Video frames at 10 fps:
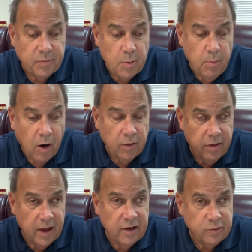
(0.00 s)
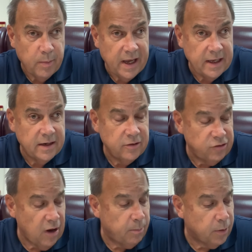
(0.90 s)
Martha has made the
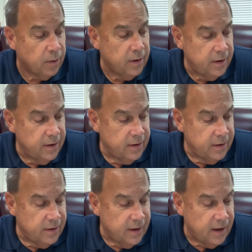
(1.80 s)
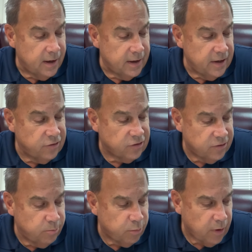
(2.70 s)
supper. He's
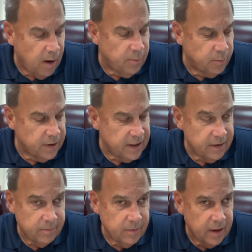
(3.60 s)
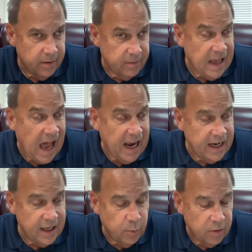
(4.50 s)
probably
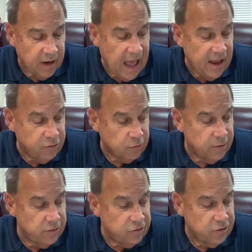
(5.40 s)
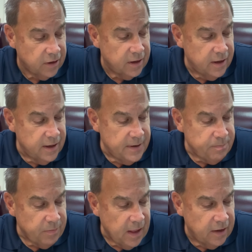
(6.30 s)
dining with Lazarus
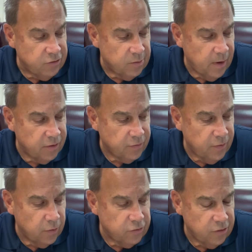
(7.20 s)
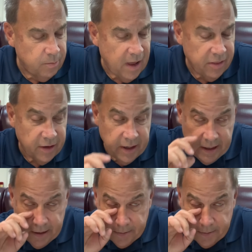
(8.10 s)
and some other folks in Bethany.